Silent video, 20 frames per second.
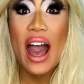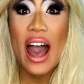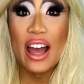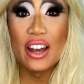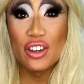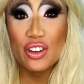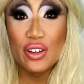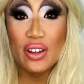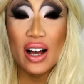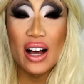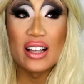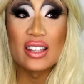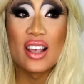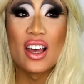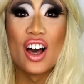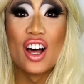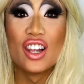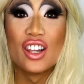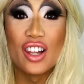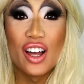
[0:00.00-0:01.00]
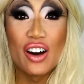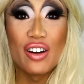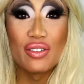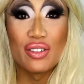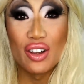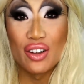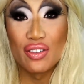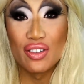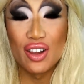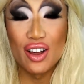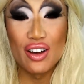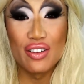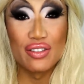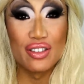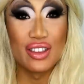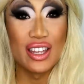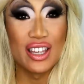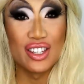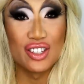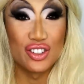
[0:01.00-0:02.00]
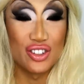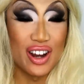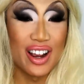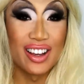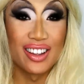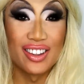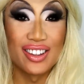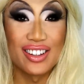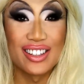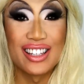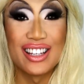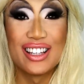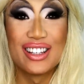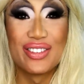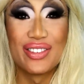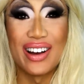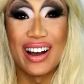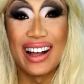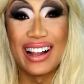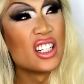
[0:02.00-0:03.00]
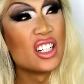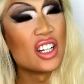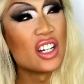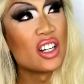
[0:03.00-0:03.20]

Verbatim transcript: and you guys love these drag looks as well.